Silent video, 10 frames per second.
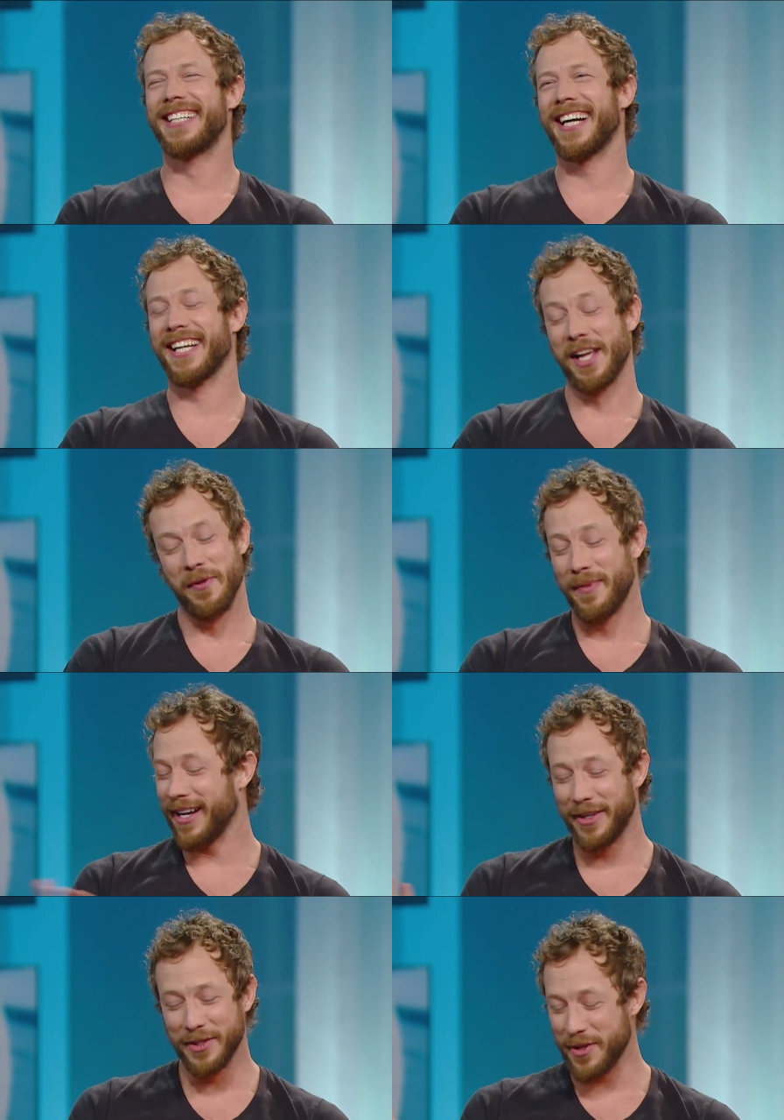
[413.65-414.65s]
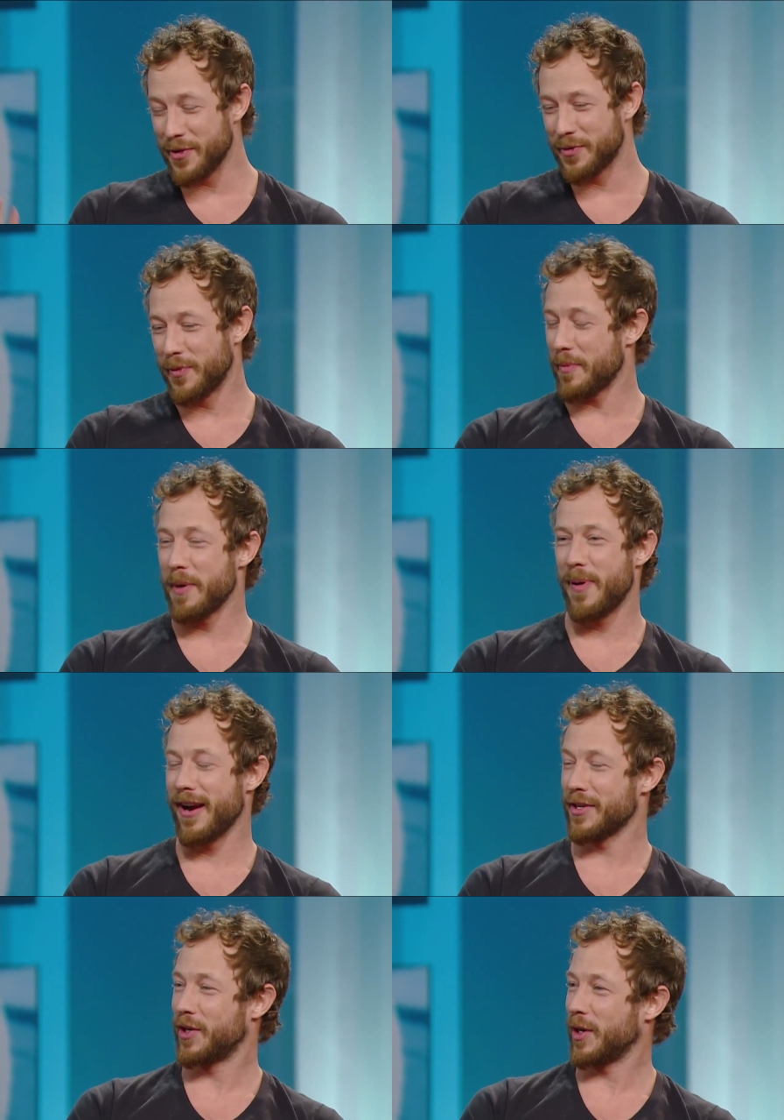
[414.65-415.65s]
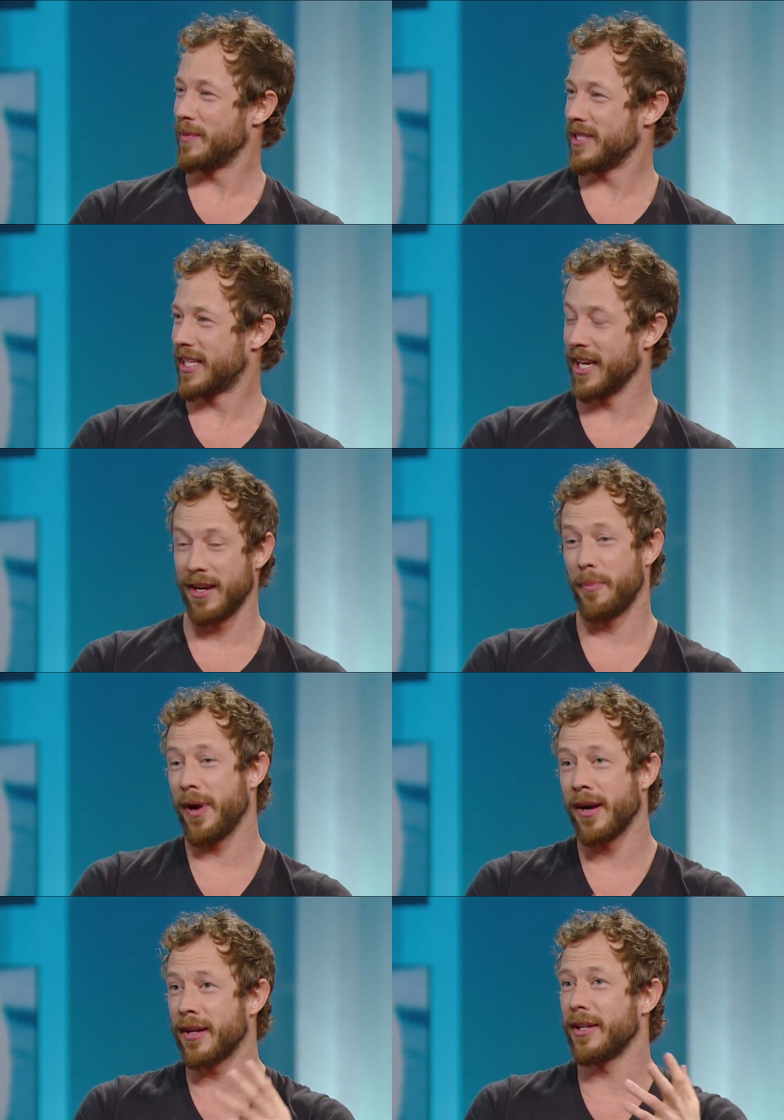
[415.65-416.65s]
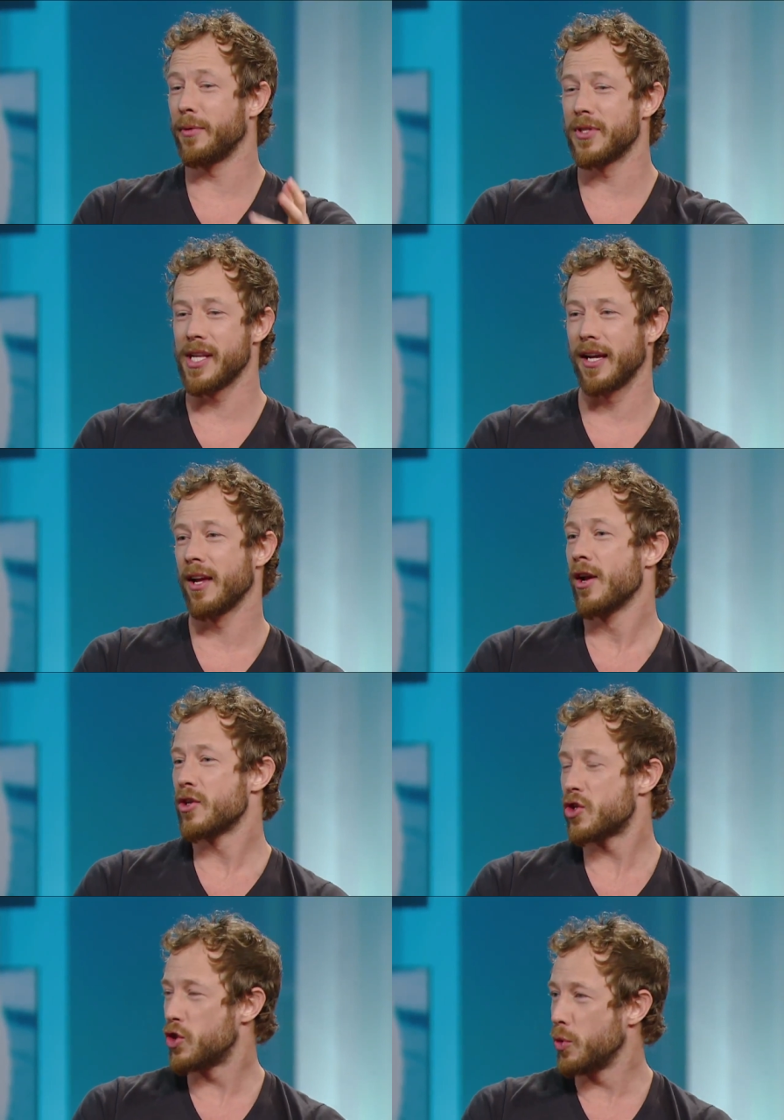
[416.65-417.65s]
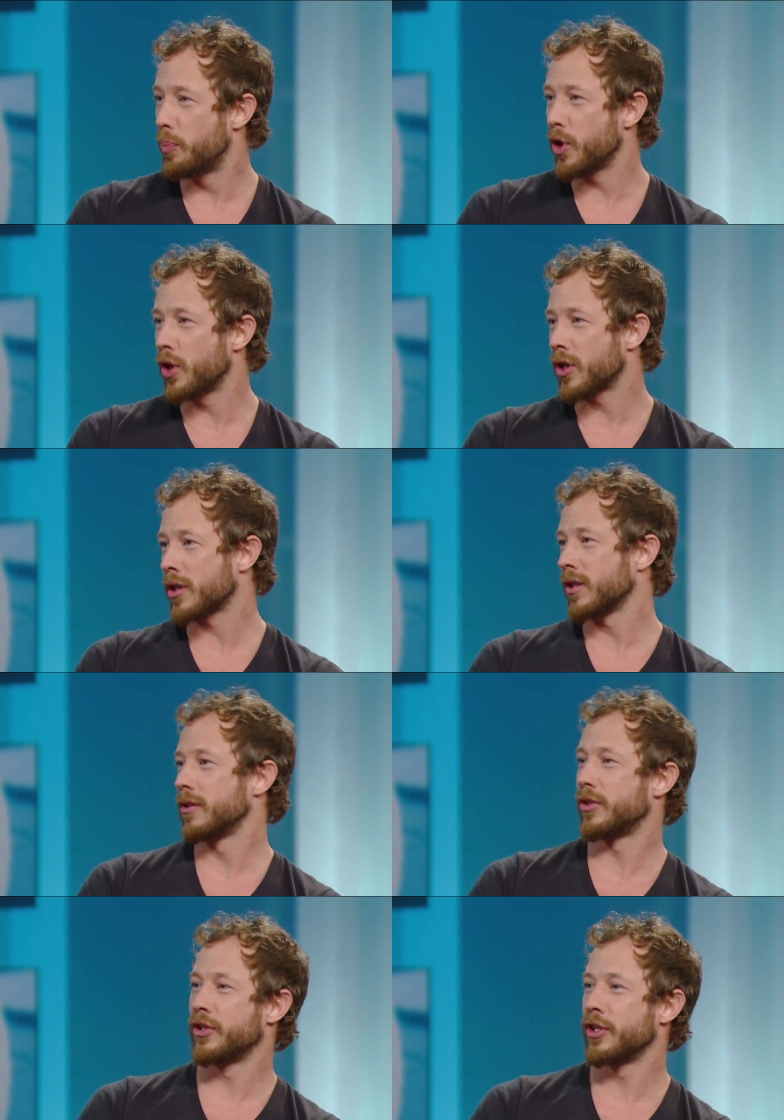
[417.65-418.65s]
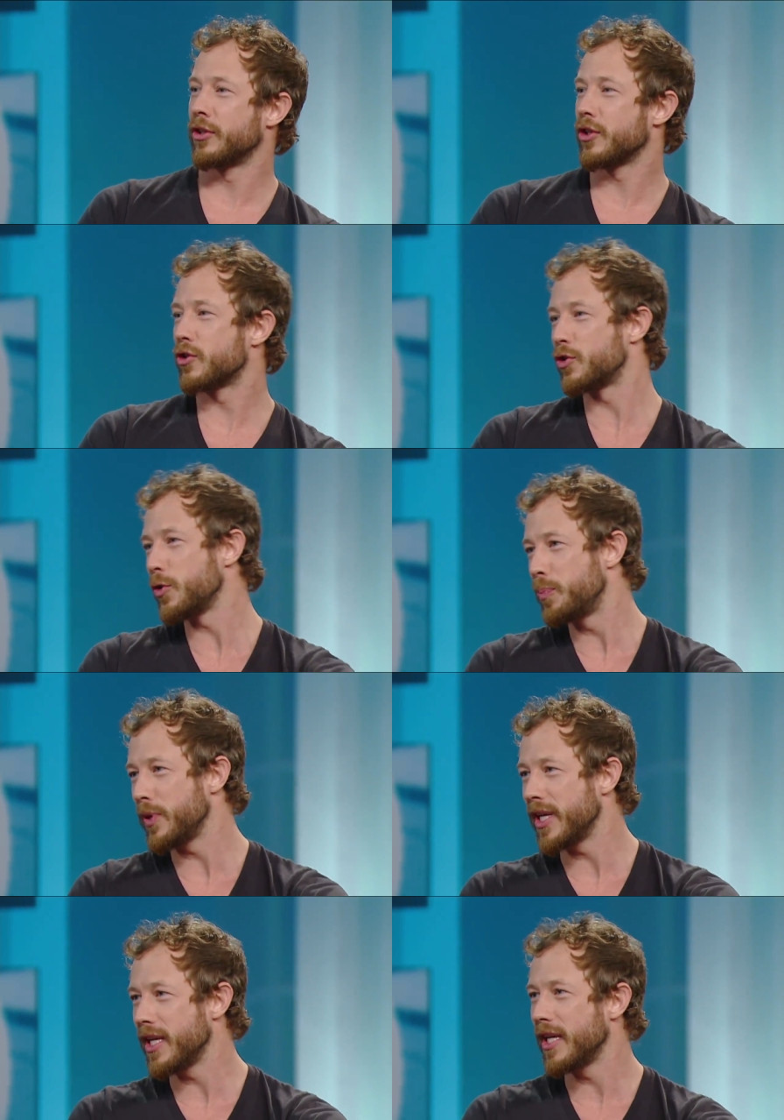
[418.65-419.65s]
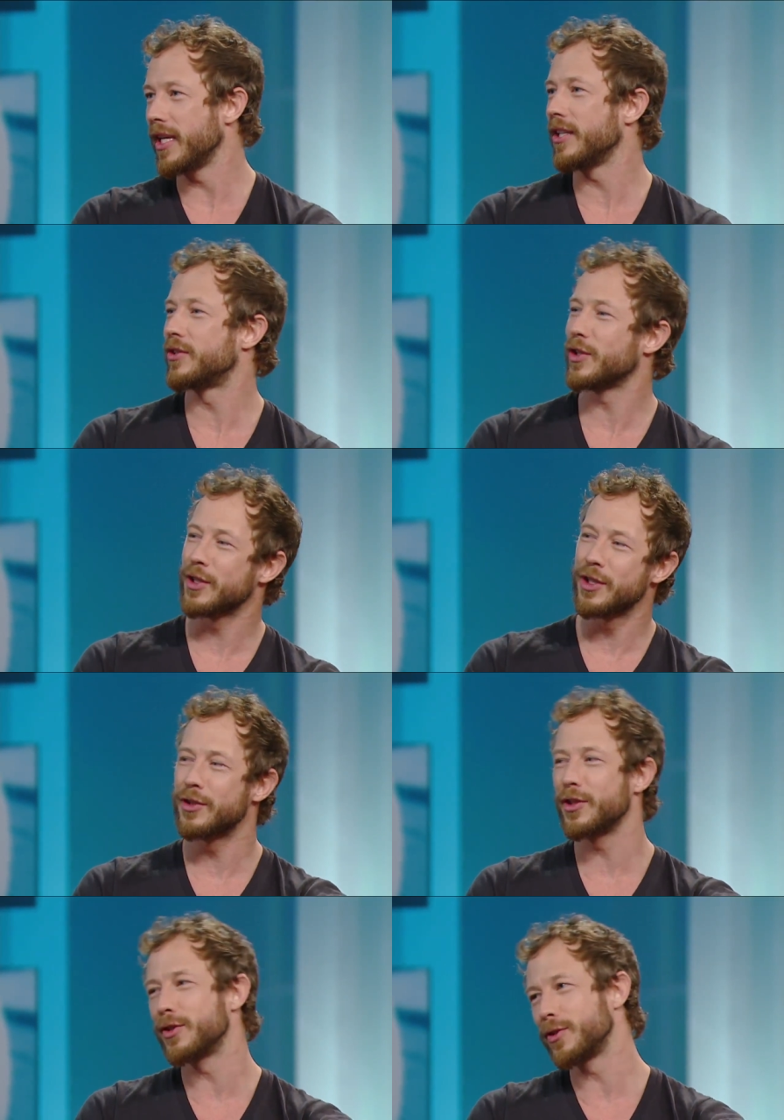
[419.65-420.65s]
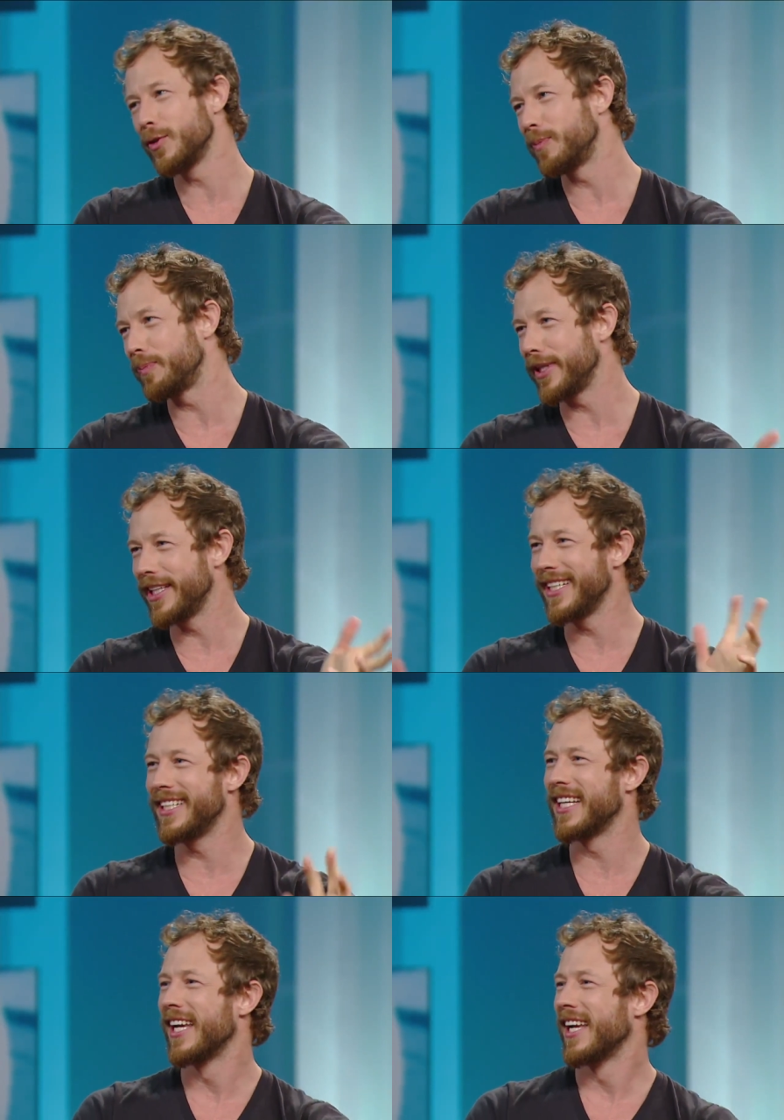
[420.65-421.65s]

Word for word: God. My, it, was, it was what my parents called me as a kid, and apparently it was like super, yeah. turned into soupy, right. turned into Snoopy,